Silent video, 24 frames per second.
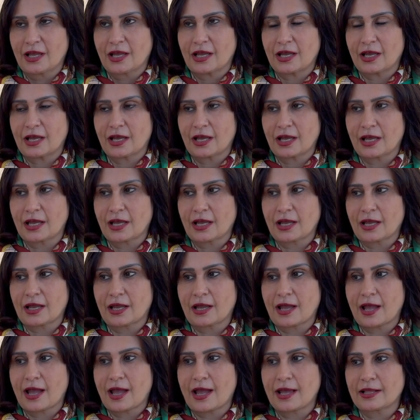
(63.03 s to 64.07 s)

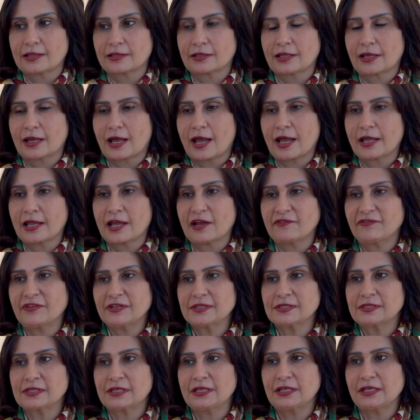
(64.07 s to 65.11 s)
And I haven't
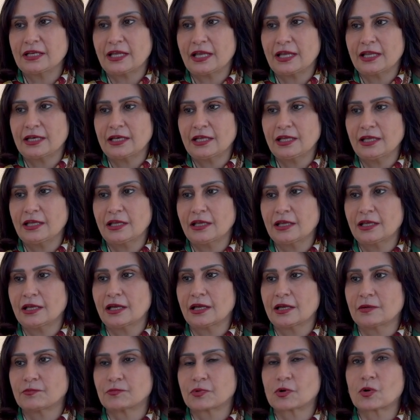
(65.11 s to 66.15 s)
seen any
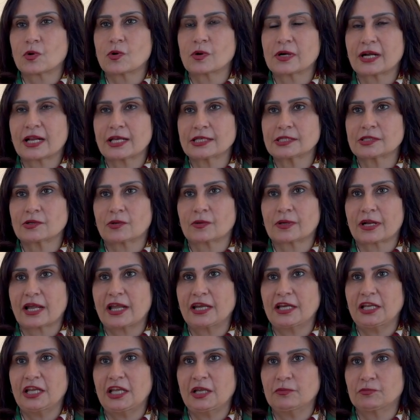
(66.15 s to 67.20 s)
progress or
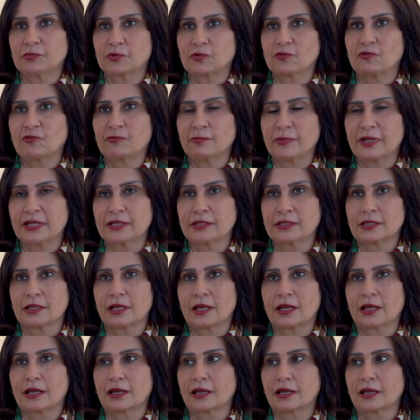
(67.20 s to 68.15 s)
any improvement